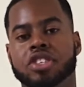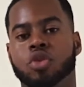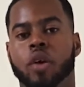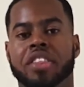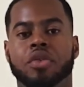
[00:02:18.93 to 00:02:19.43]

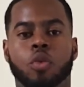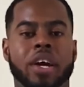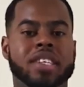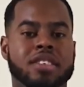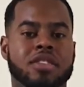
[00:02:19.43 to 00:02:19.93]
where the
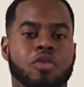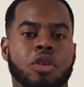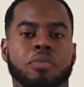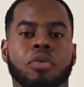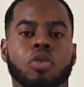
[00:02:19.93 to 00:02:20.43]
waiter will
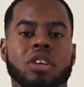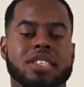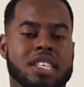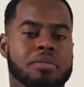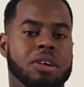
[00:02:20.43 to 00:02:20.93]
pull the
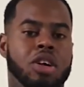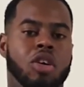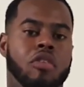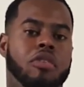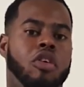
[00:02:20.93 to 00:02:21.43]

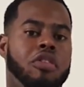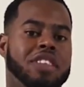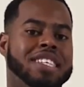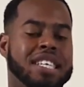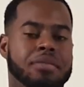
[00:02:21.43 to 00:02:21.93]
tablecloth off
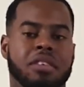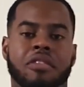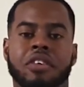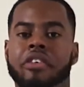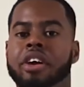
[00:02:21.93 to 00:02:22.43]
the table
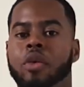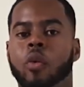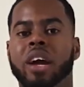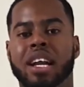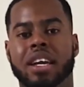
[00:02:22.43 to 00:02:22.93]
very
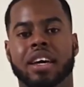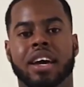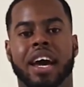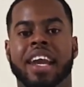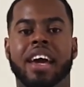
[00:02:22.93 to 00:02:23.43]
quickly
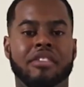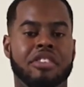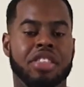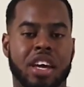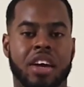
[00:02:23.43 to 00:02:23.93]
and
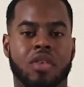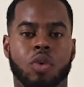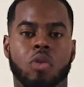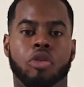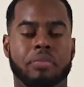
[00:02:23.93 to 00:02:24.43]
everything
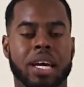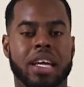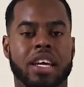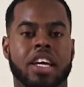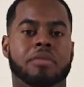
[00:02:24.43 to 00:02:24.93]
will remain
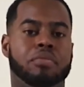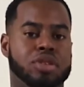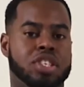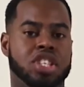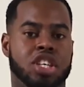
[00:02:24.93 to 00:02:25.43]
in
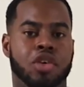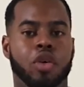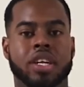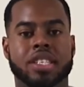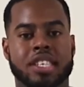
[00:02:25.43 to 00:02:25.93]
position
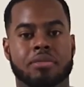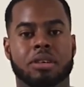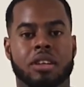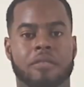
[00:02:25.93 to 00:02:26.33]
on the table.